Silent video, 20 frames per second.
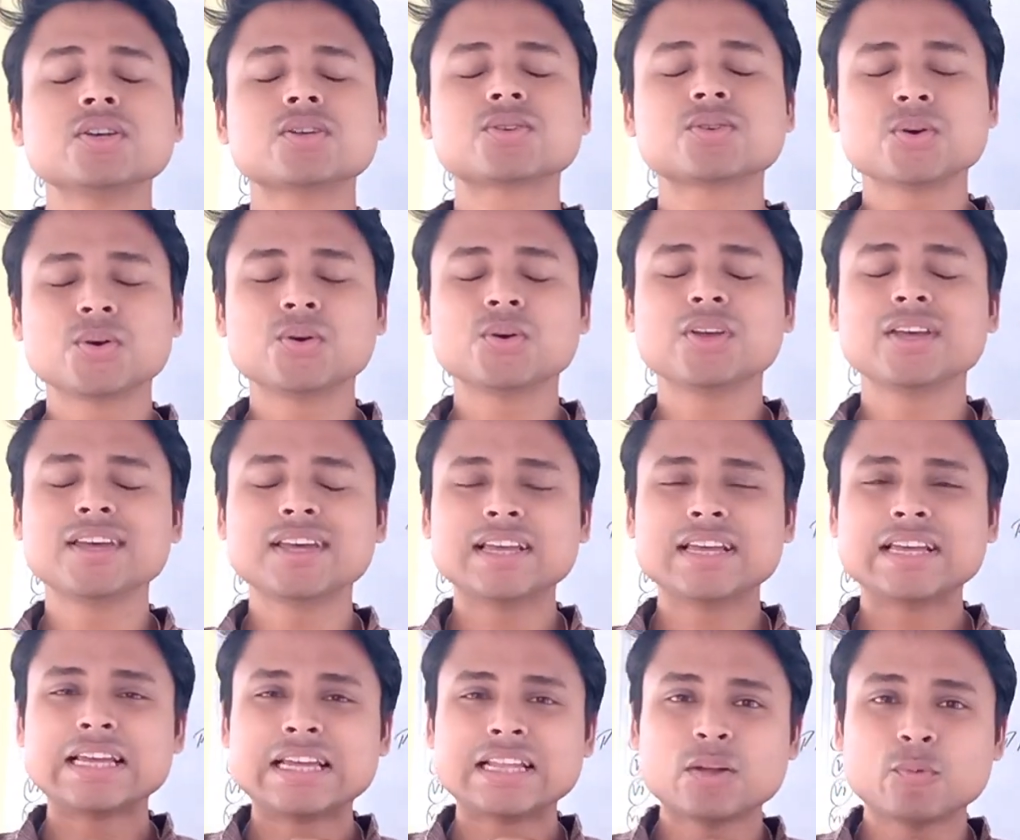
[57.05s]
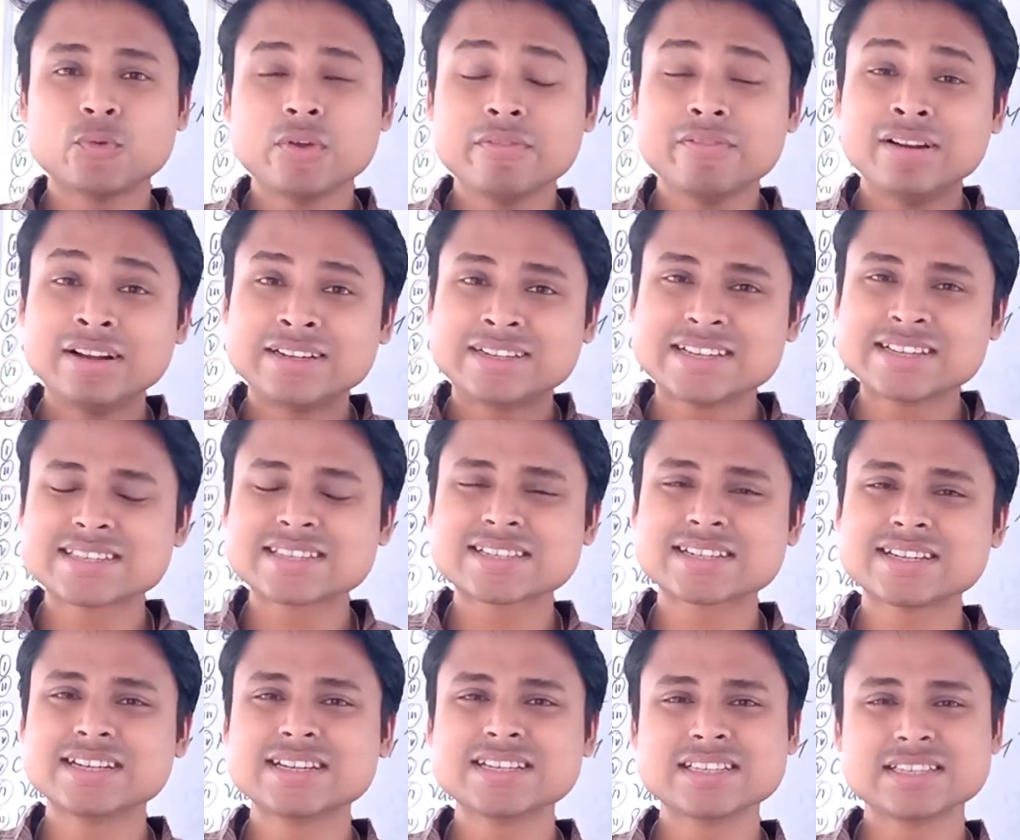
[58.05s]
So we will
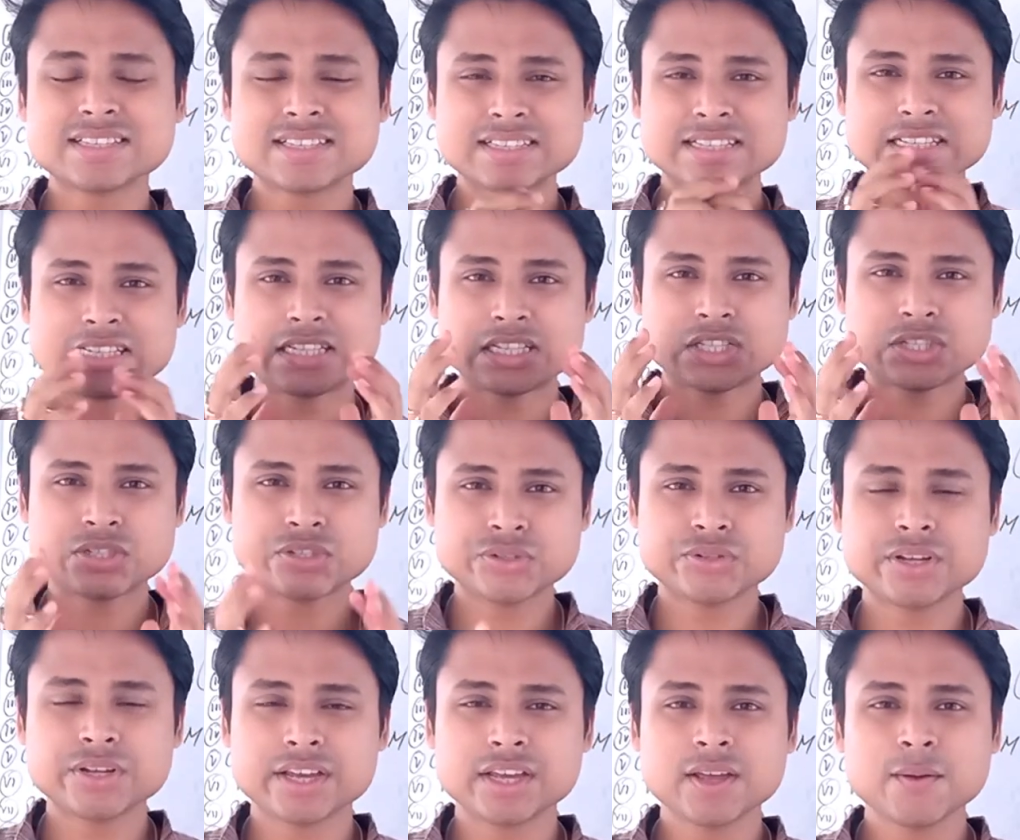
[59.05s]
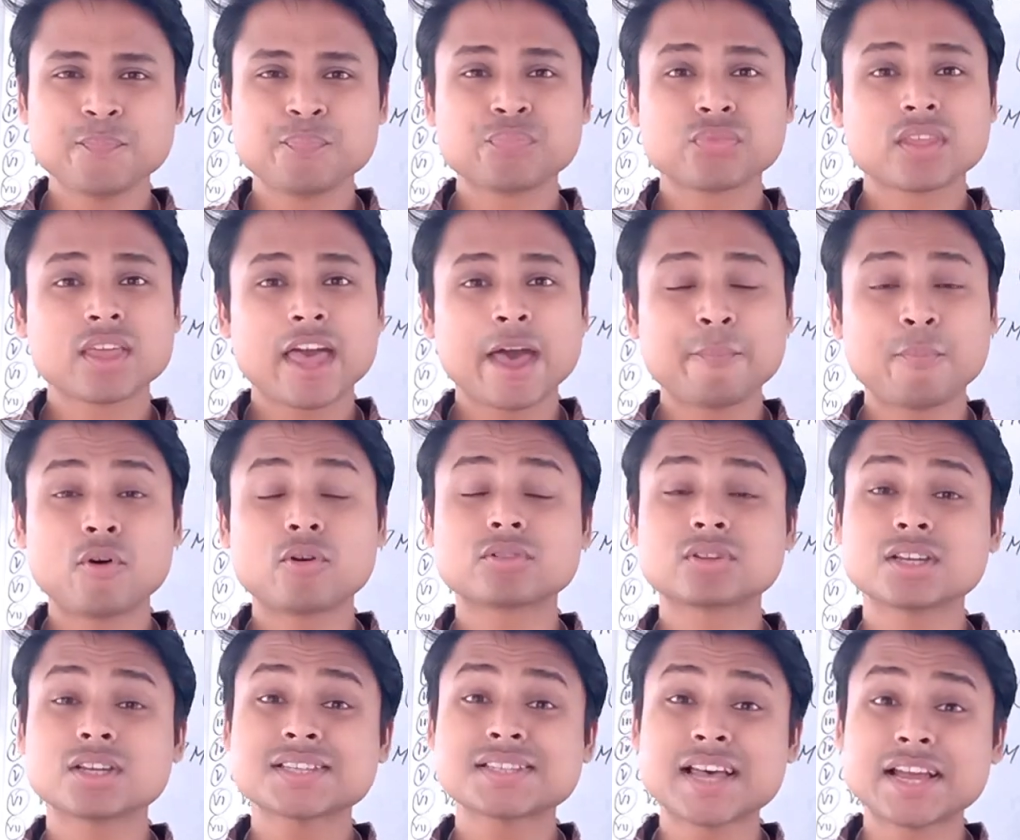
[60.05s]
discuss today
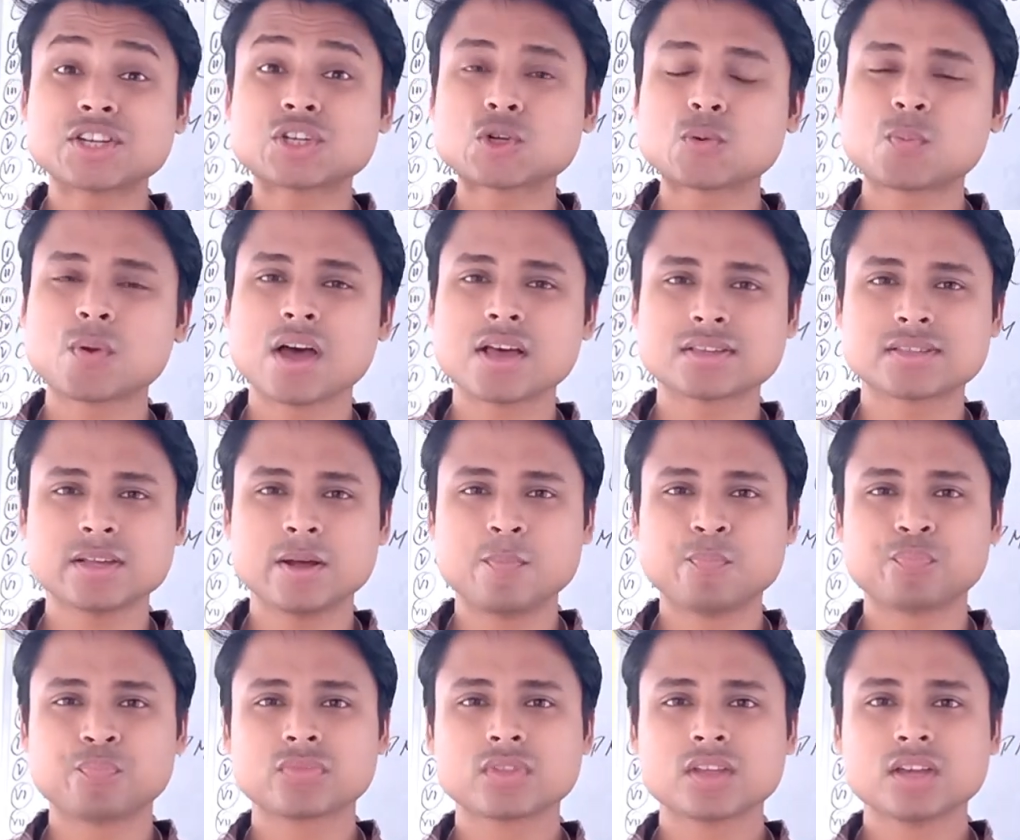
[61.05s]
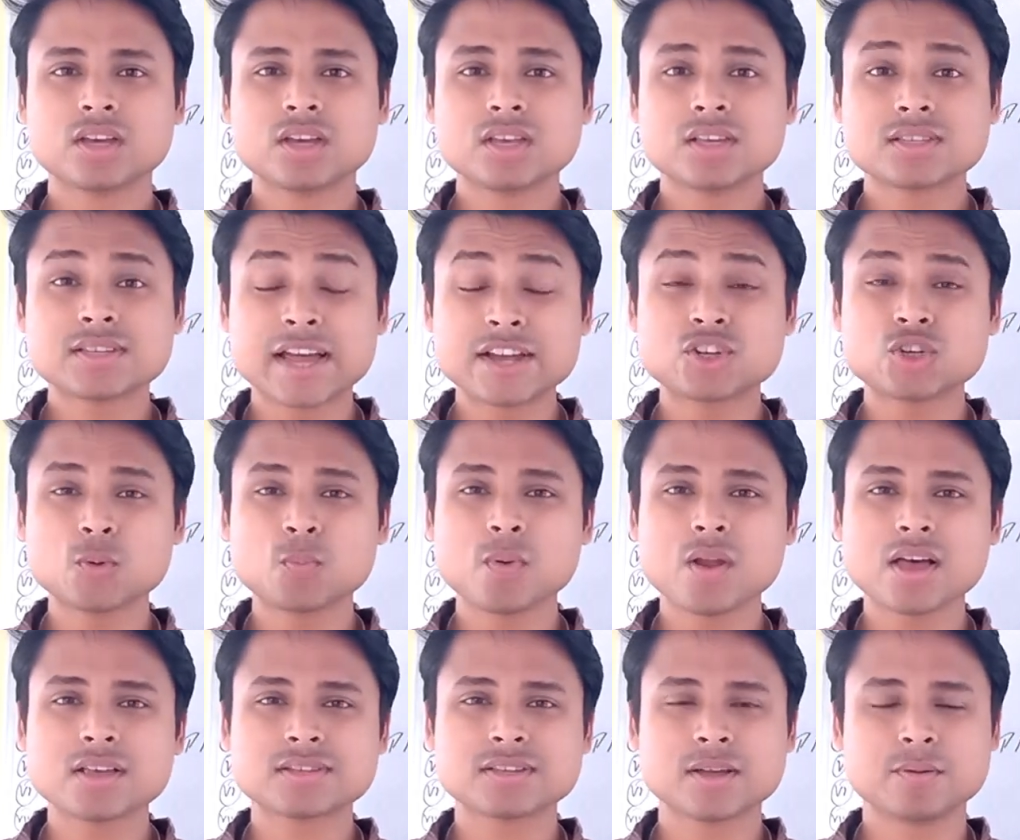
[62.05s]
about the cytoplasm.
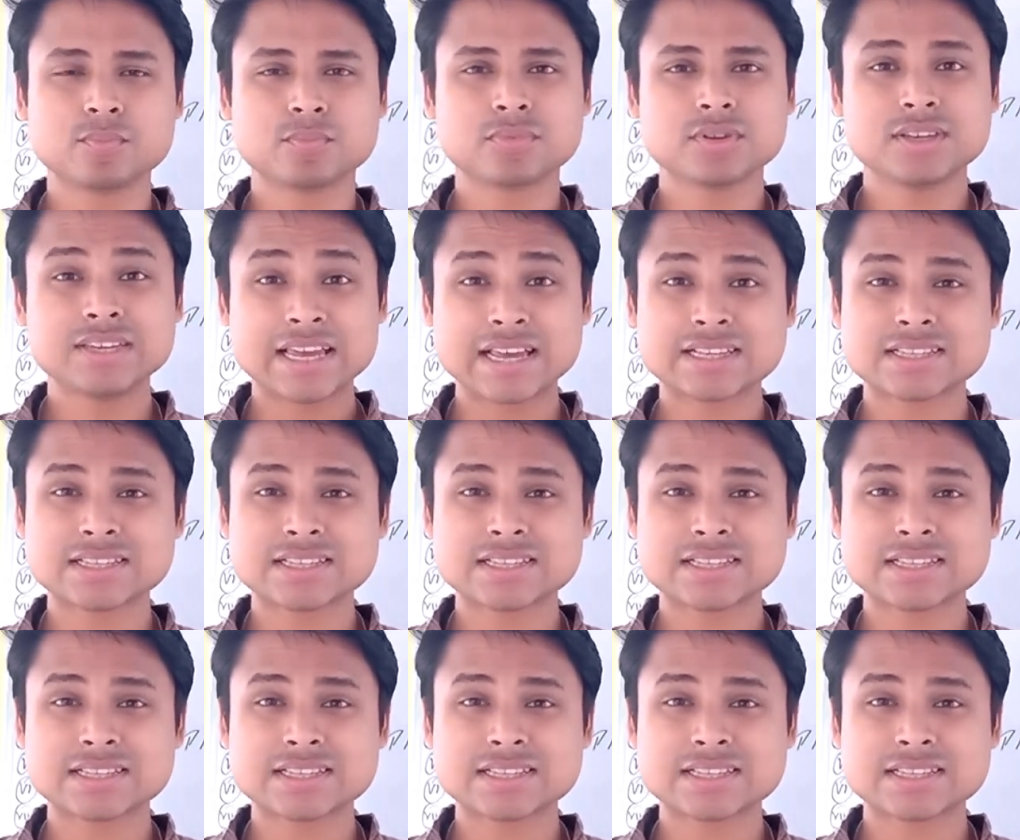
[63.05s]
Cytoplasm,